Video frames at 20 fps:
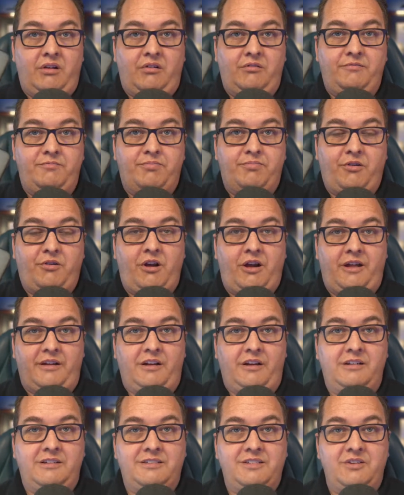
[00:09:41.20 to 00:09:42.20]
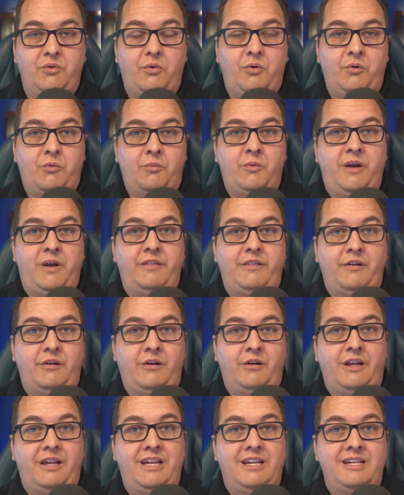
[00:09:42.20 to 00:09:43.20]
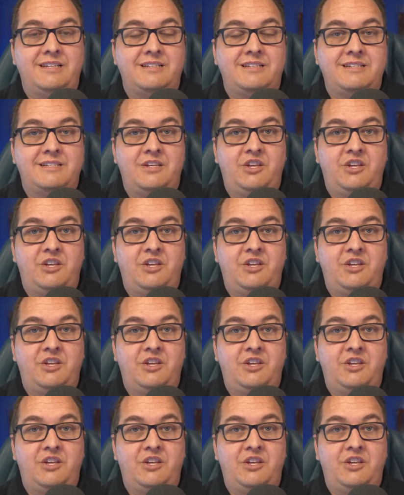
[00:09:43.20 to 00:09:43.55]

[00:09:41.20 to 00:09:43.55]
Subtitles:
product, or whether it's